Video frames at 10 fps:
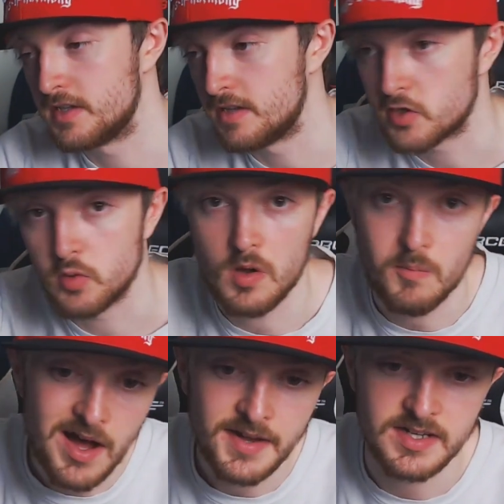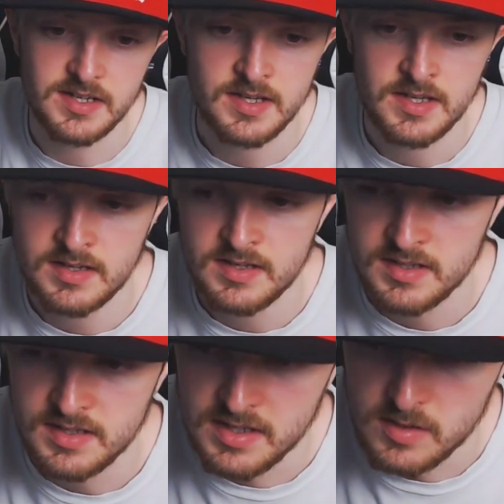actual commander,
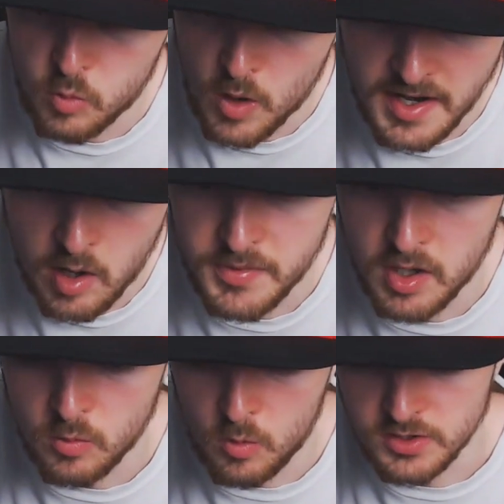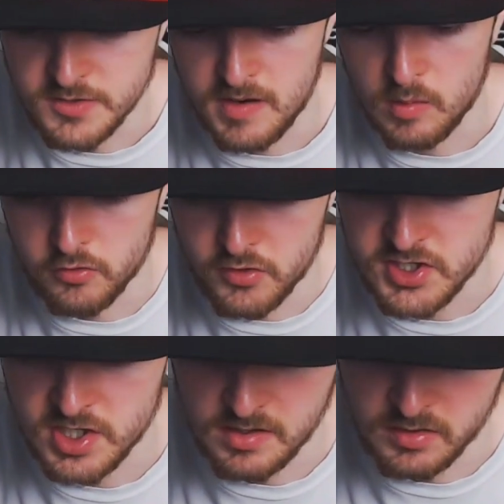he went out beyond the walls and found Grisha. And